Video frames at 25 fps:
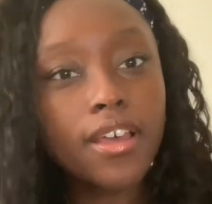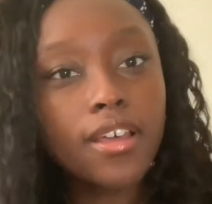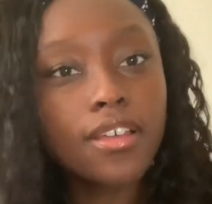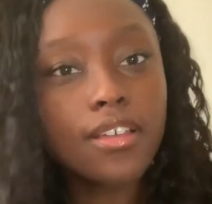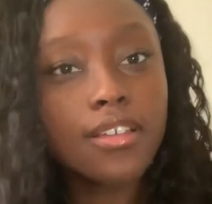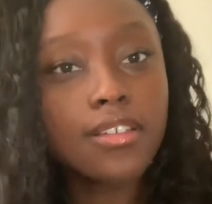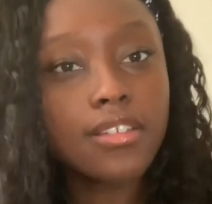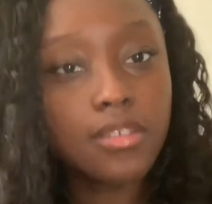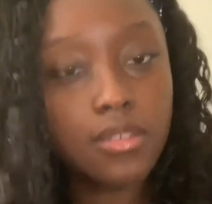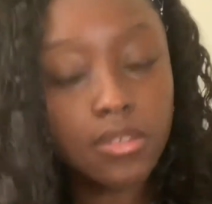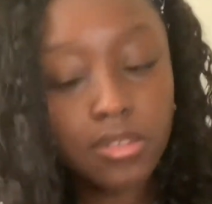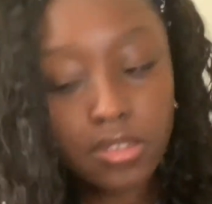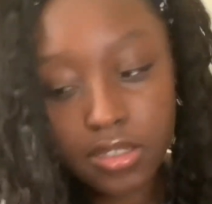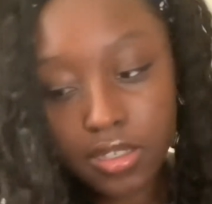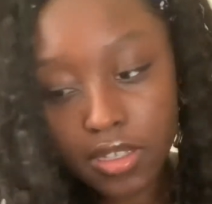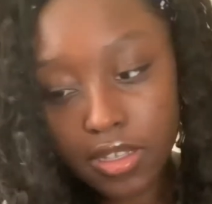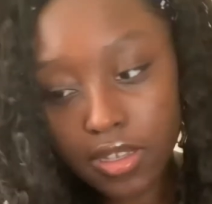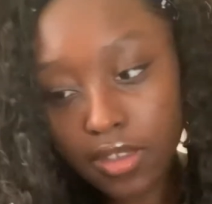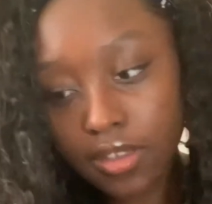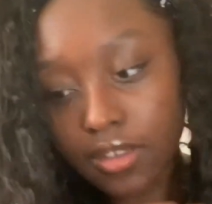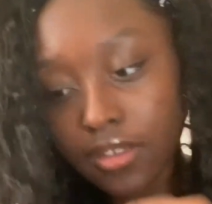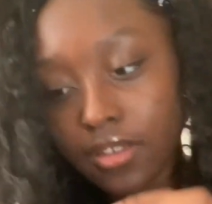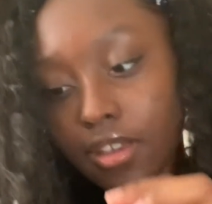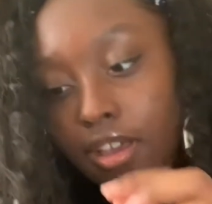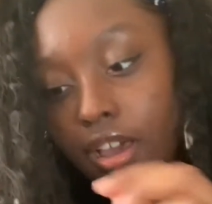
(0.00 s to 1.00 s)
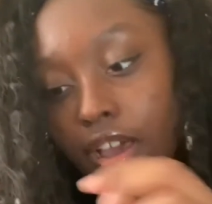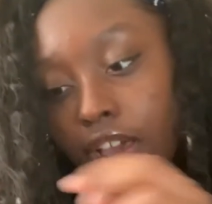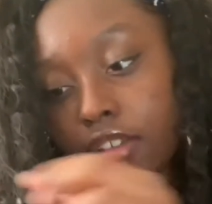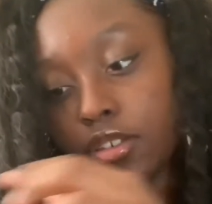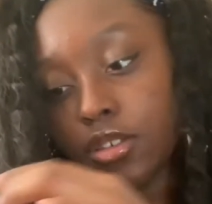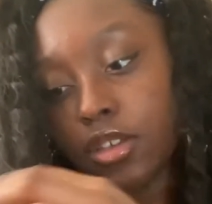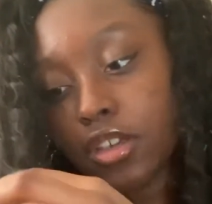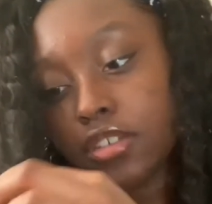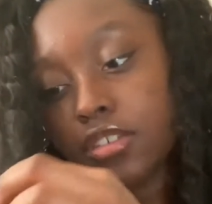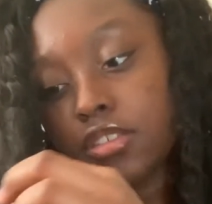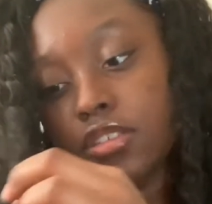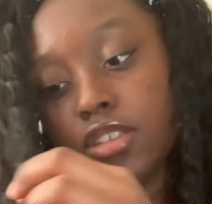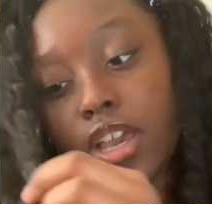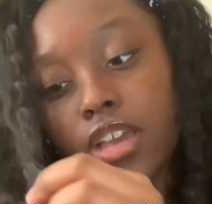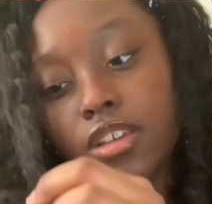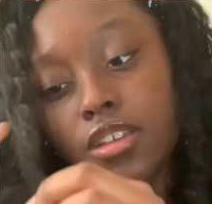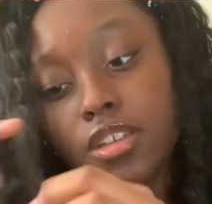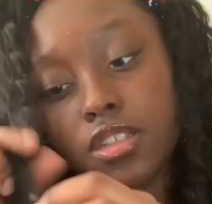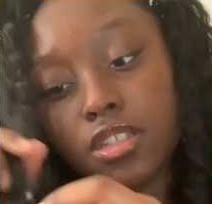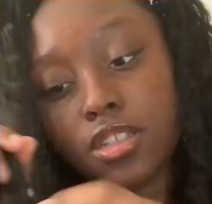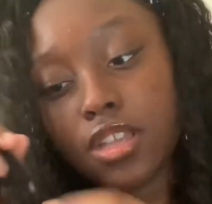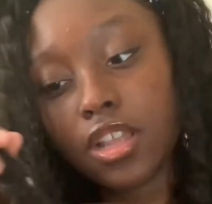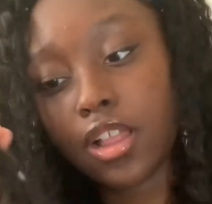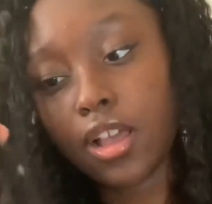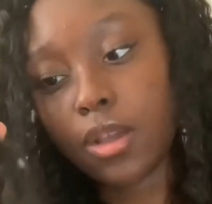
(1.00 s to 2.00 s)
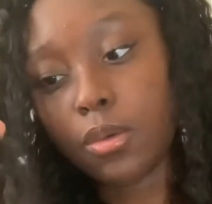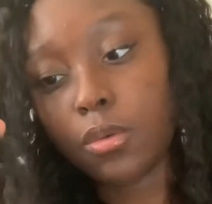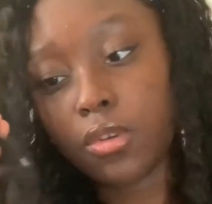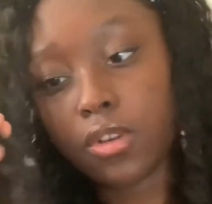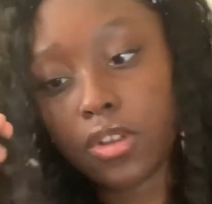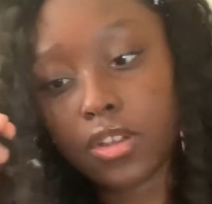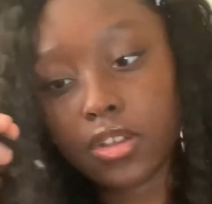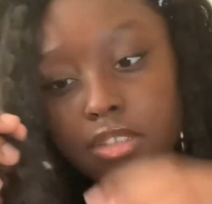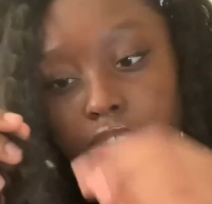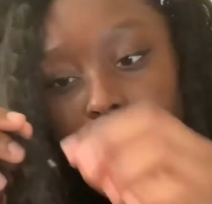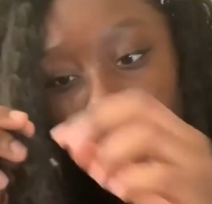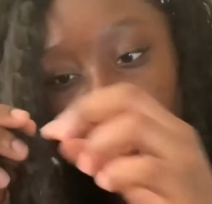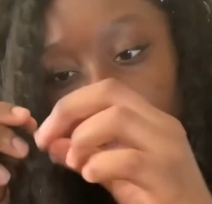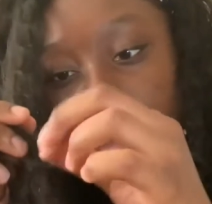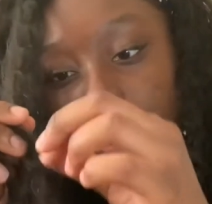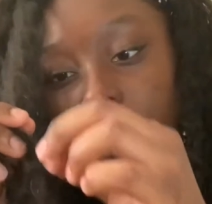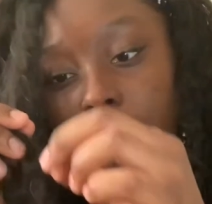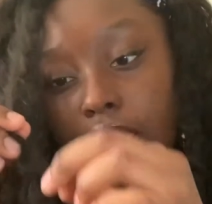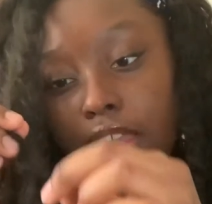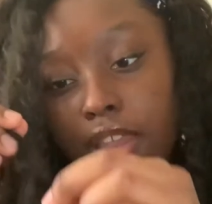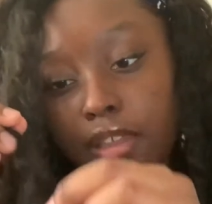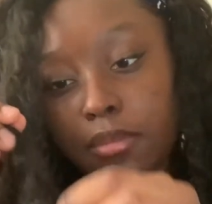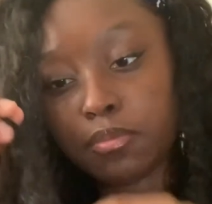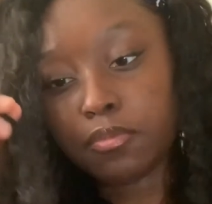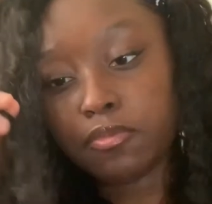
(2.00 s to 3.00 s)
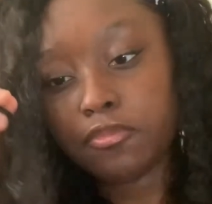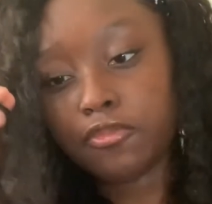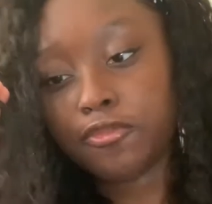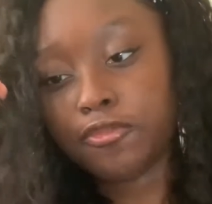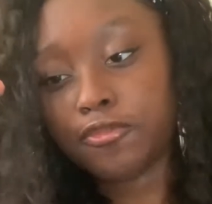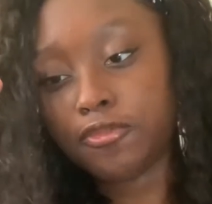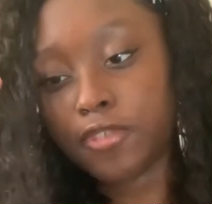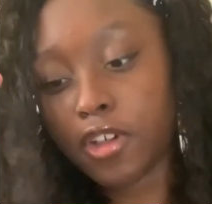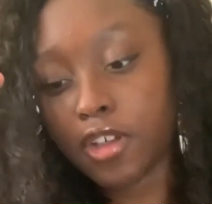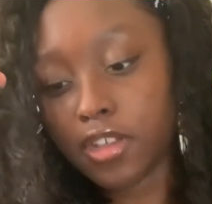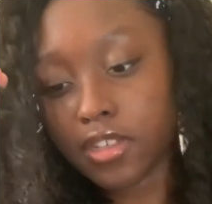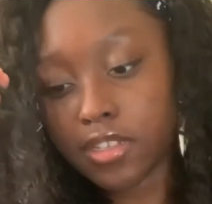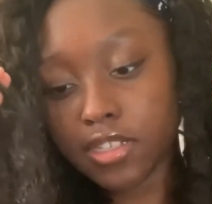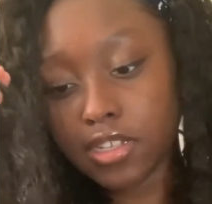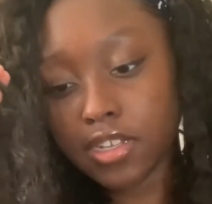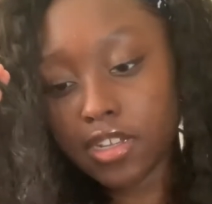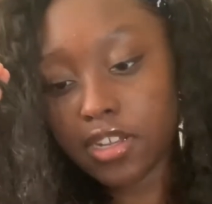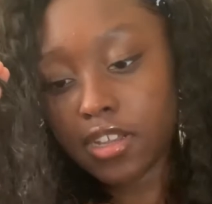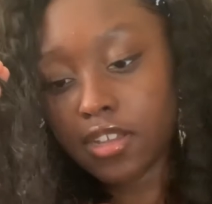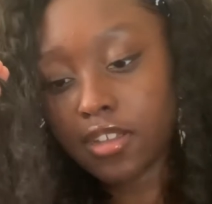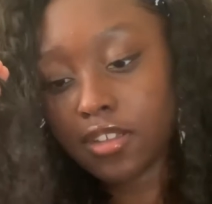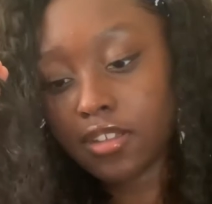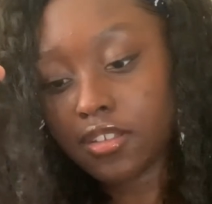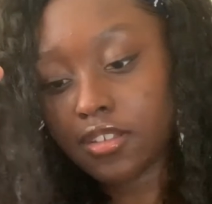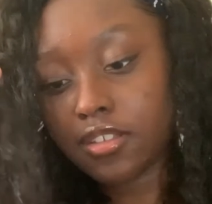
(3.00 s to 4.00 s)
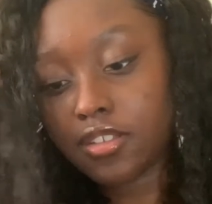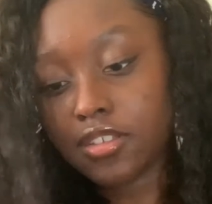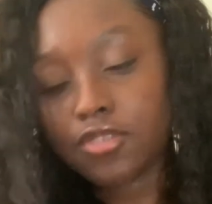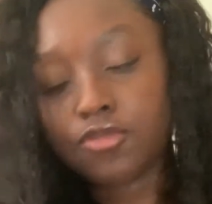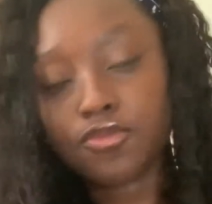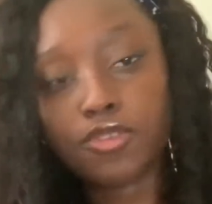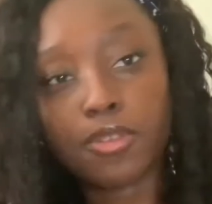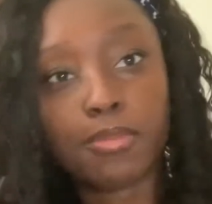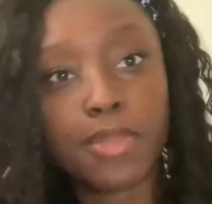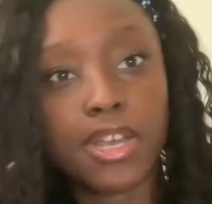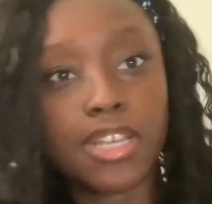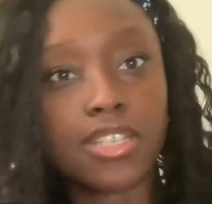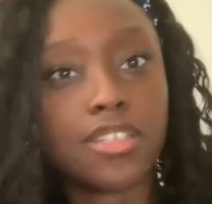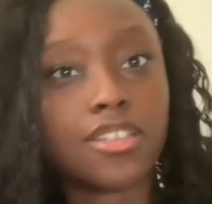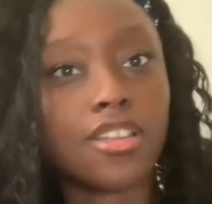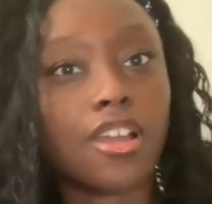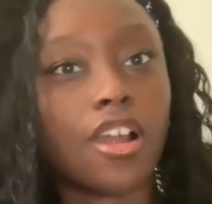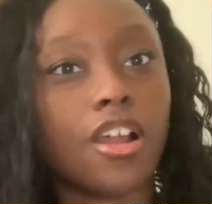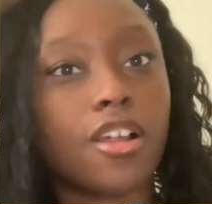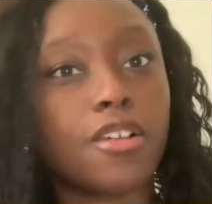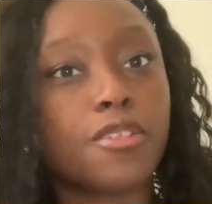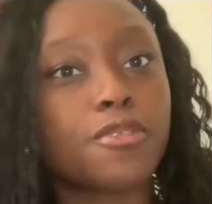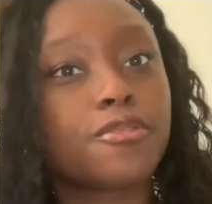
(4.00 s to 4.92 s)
You see, y'all can tell I wore it because I got like fuzz in it. It's from my scarf.